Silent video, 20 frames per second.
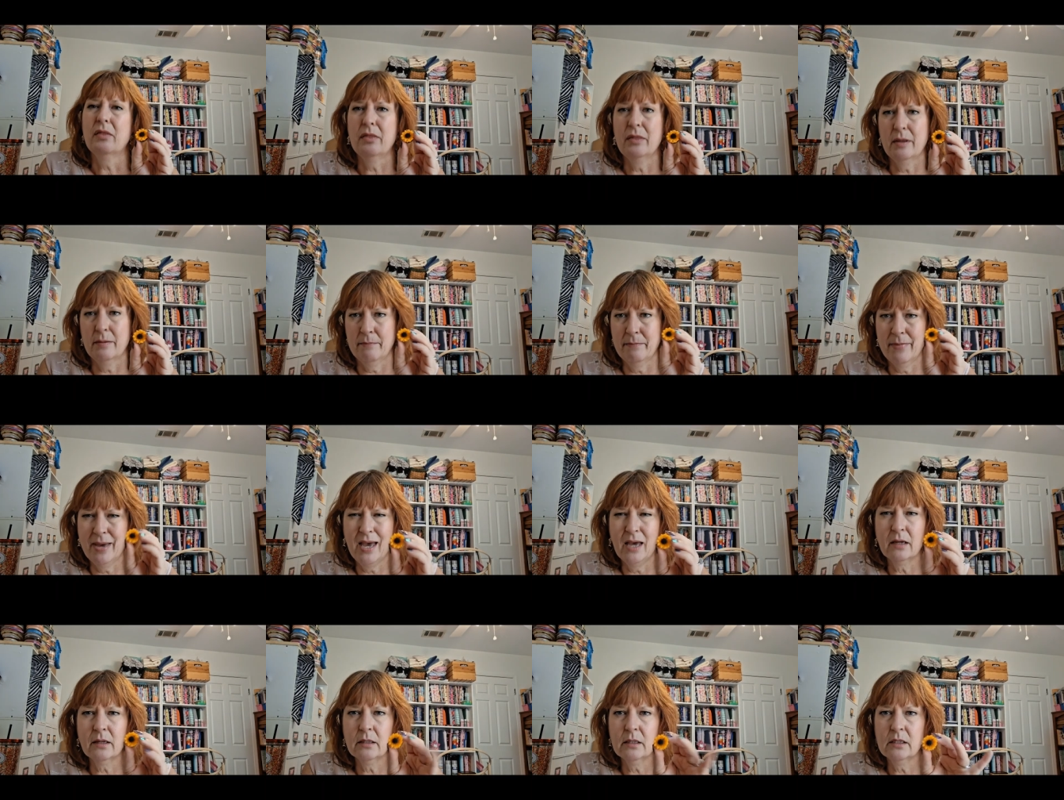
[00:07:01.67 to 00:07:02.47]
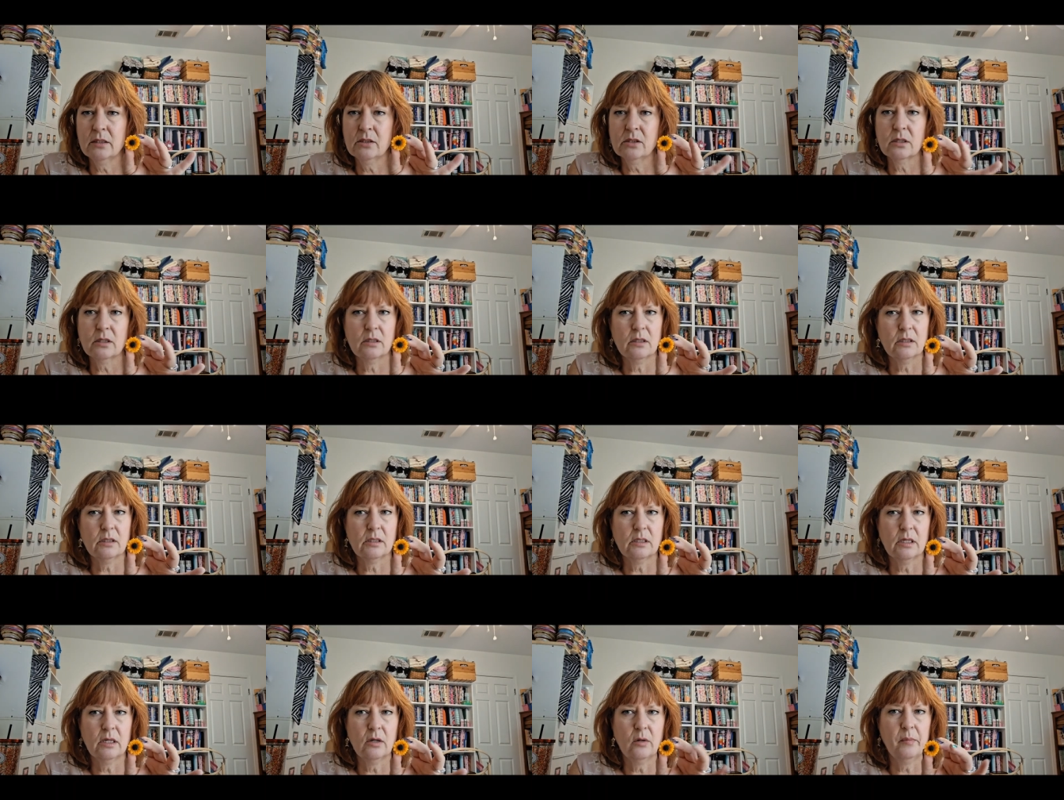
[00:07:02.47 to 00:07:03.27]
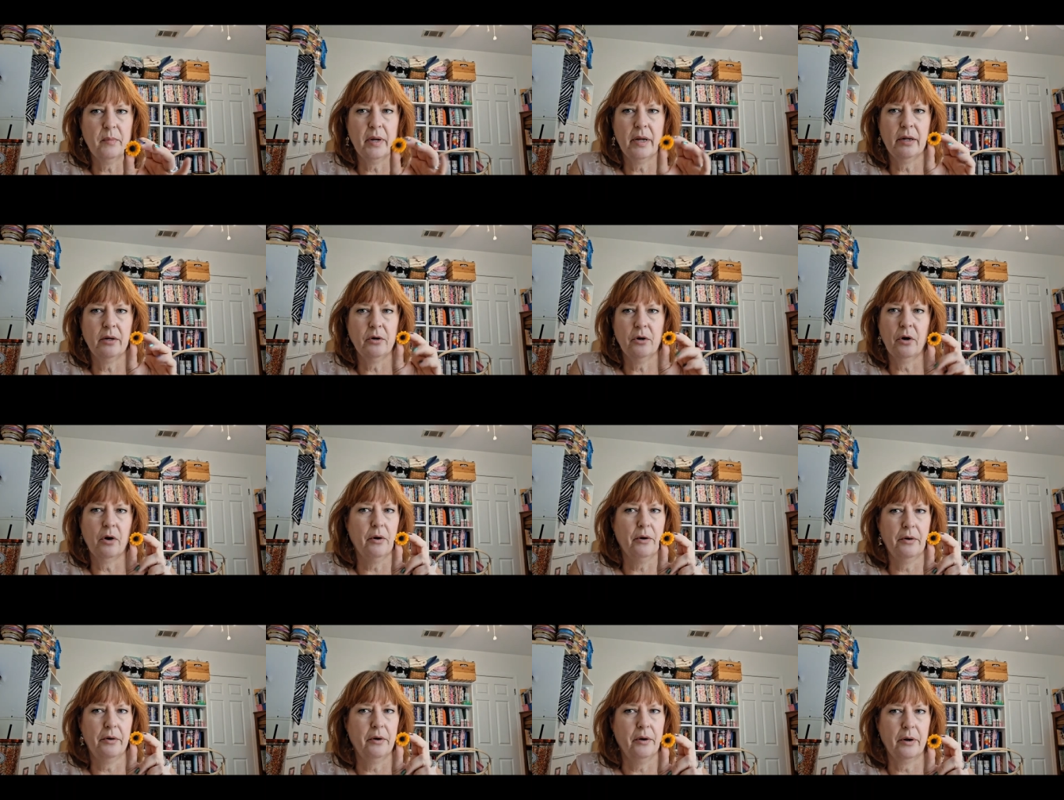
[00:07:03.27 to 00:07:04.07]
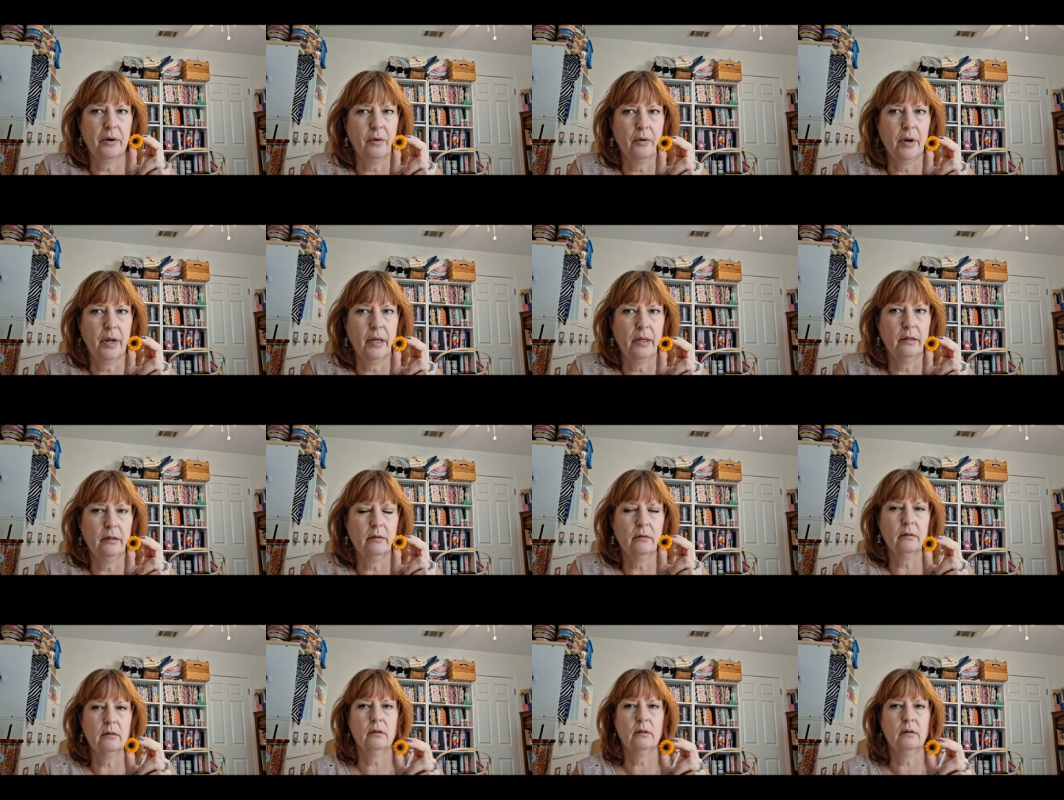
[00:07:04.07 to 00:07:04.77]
The magnets on this needle minder are not great.